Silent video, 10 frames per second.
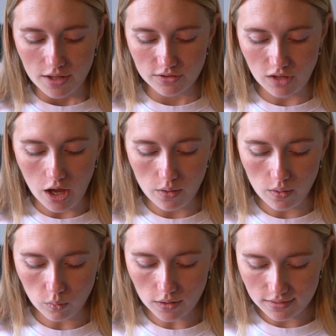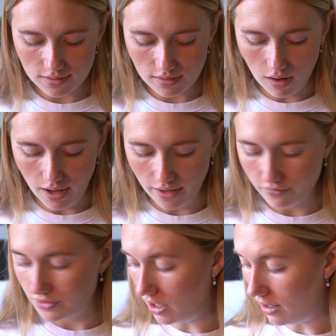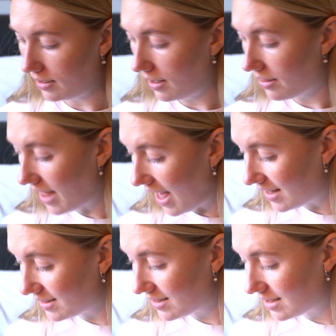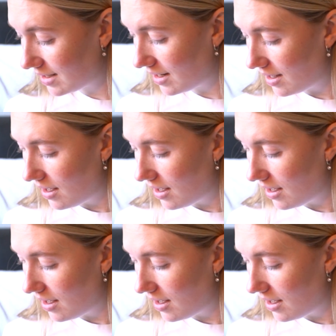So once I have done that,